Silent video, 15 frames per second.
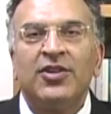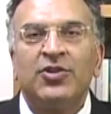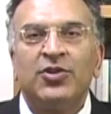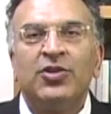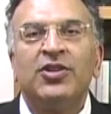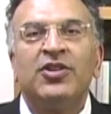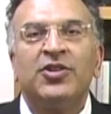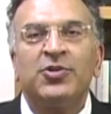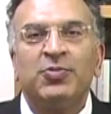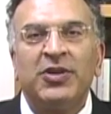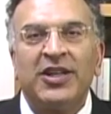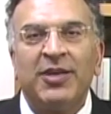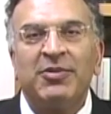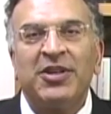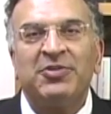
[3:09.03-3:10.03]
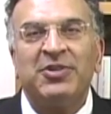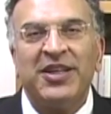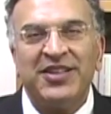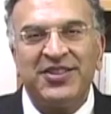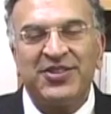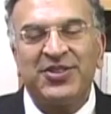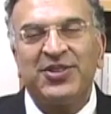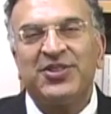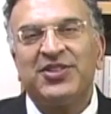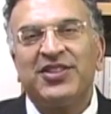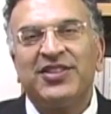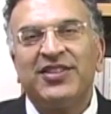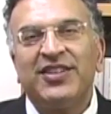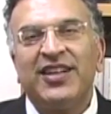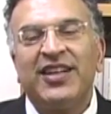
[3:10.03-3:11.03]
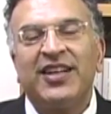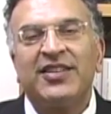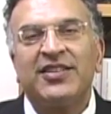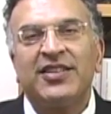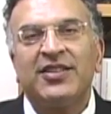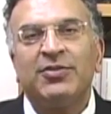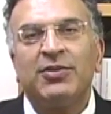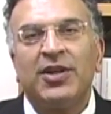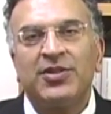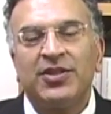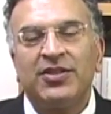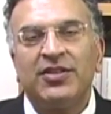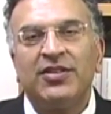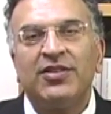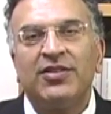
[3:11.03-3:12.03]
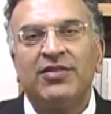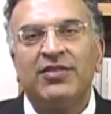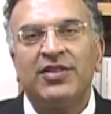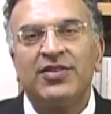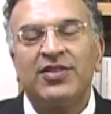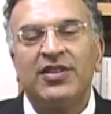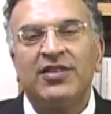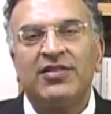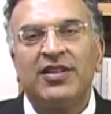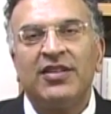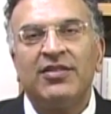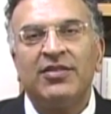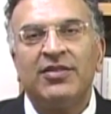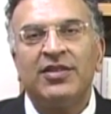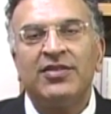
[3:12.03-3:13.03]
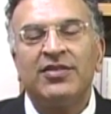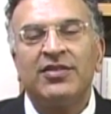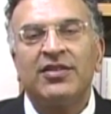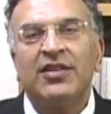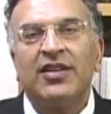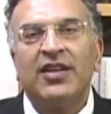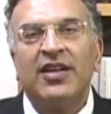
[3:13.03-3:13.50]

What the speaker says: 2 years becoming a retina surgeon at Washington University, St. Louis.